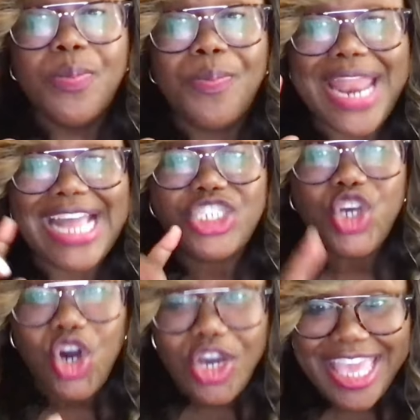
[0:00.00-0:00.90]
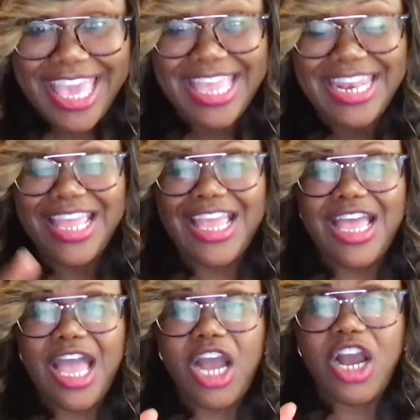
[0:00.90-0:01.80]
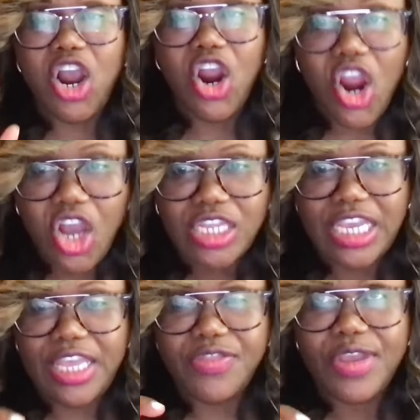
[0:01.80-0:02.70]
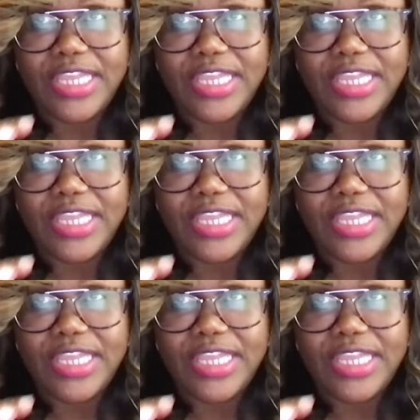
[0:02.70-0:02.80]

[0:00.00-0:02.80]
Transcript: but I took it early.